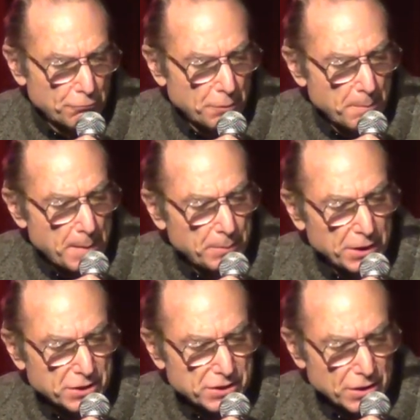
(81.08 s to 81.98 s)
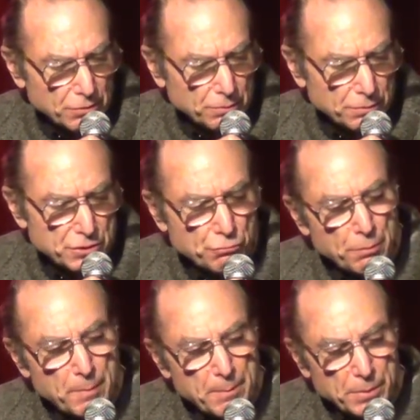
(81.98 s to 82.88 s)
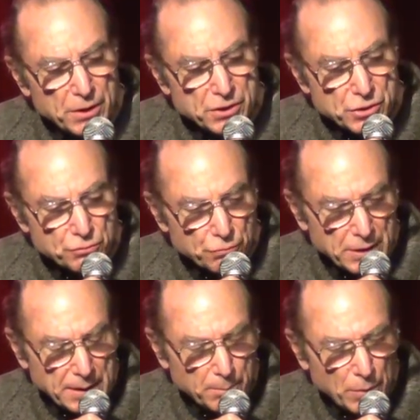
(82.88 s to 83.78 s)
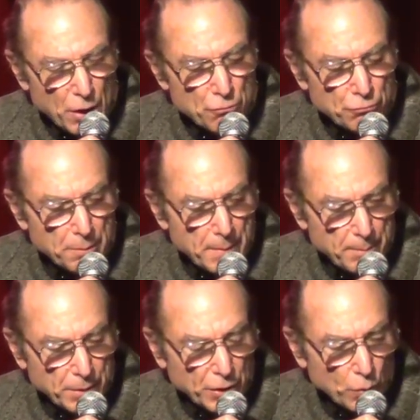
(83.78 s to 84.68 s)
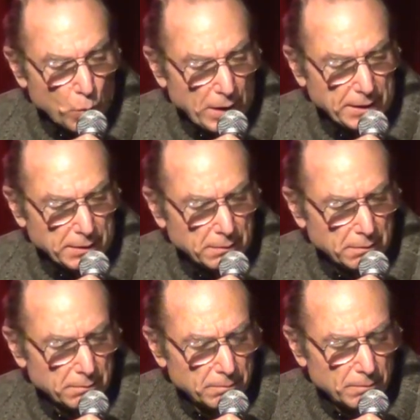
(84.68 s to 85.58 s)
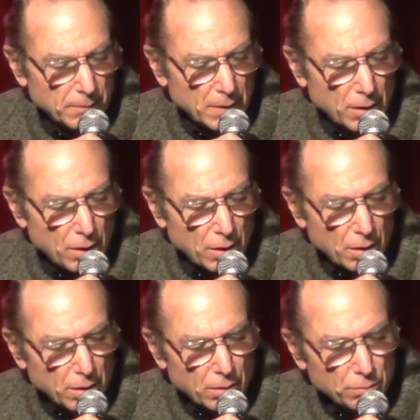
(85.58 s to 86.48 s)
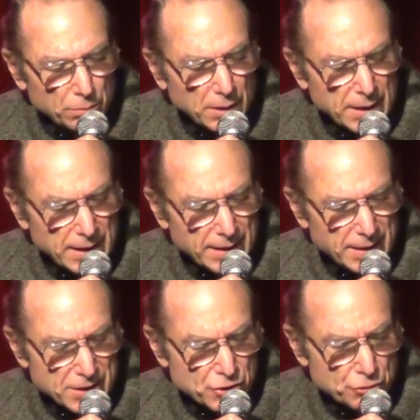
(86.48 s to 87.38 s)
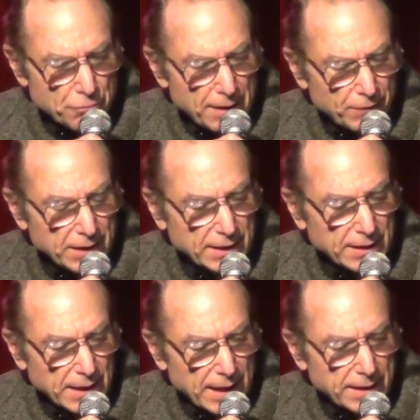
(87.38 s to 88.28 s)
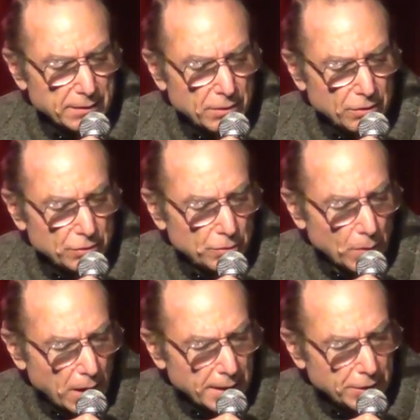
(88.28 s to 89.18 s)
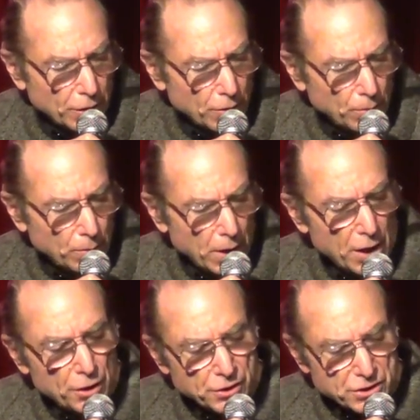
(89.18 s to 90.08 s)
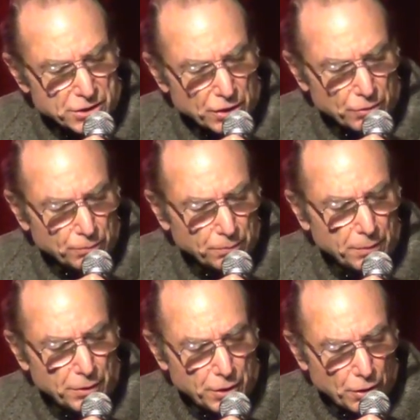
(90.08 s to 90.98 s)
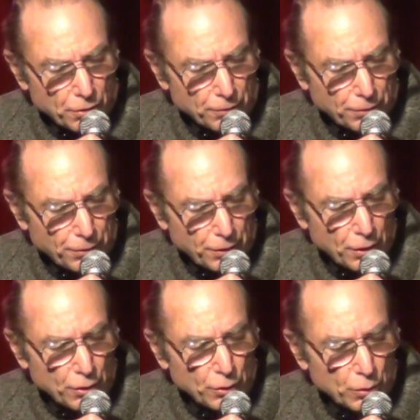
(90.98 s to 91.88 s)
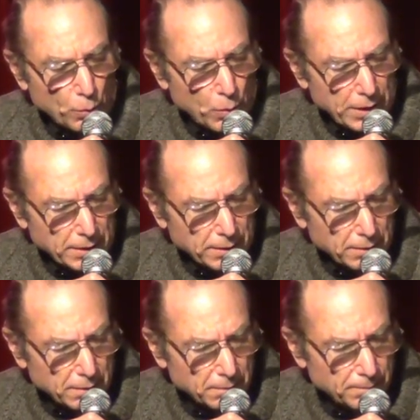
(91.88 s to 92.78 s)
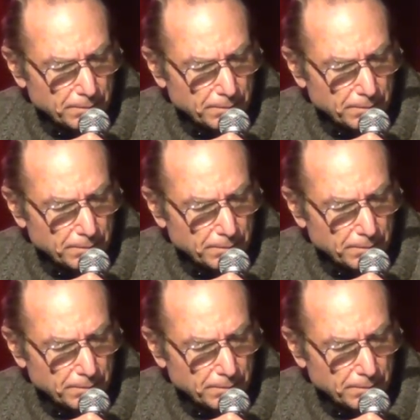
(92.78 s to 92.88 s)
Remember the stones, remember the stream, remember the wind. Only in extravagant light do I know the stone, the earth, the wind.